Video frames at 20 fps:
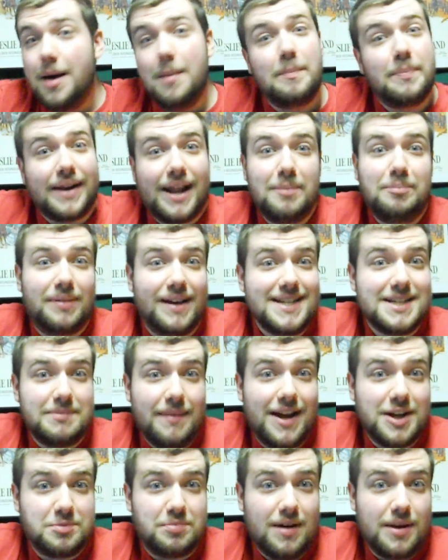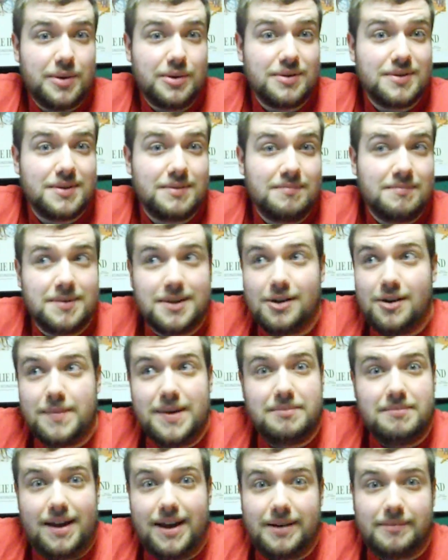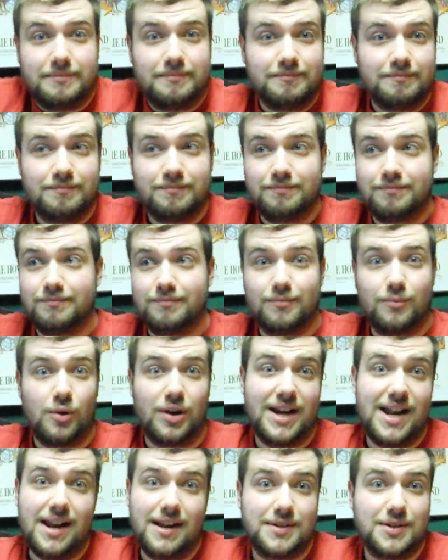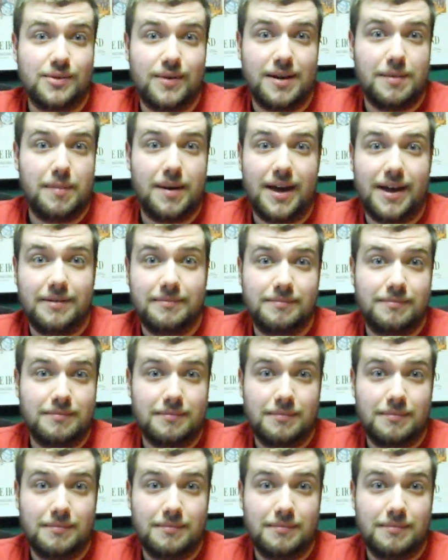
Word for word: But I play Smash Brothers, so I mean, hey, one out of two ain't bad.